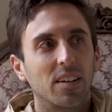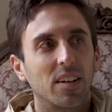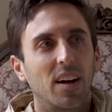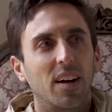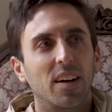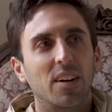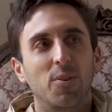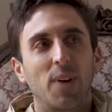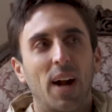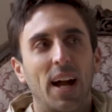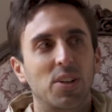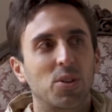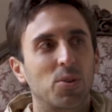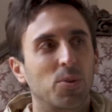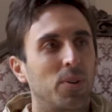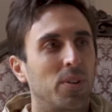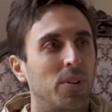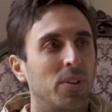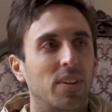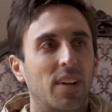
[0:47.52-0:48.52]
A
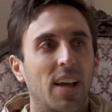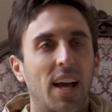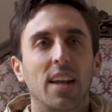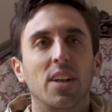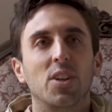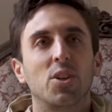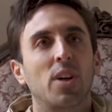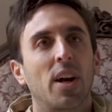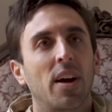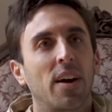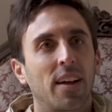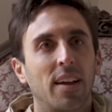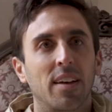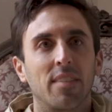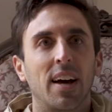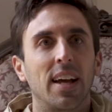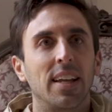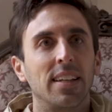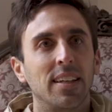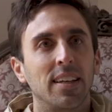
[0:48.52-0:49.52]
gradual kind of sharing of
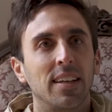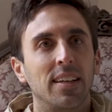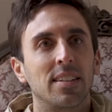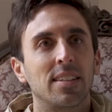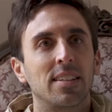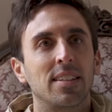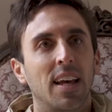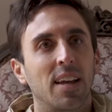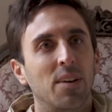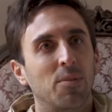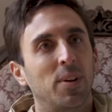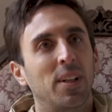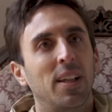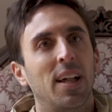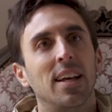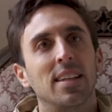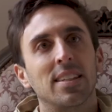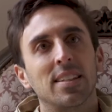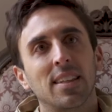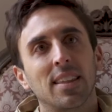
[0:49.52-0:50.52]
ideas and
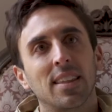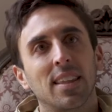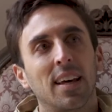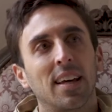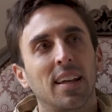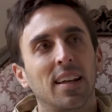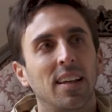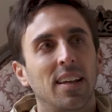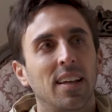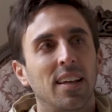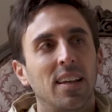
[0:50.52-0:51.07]
realizing that